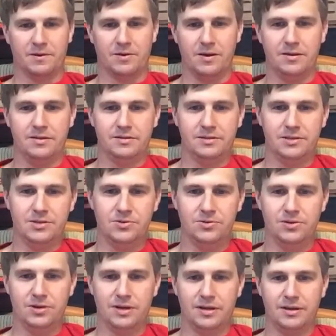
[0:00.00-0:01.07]
Great to see
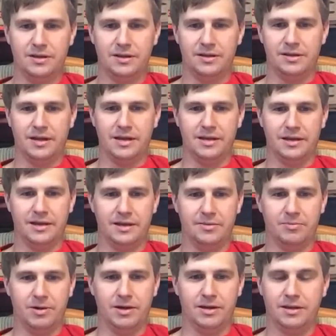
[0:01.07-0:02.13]
you. Good idea to take an
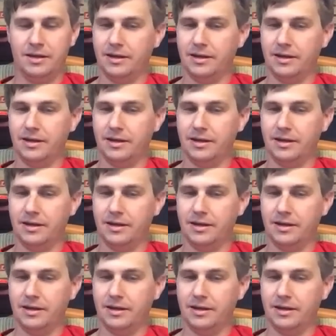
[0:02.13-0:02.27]
edit break.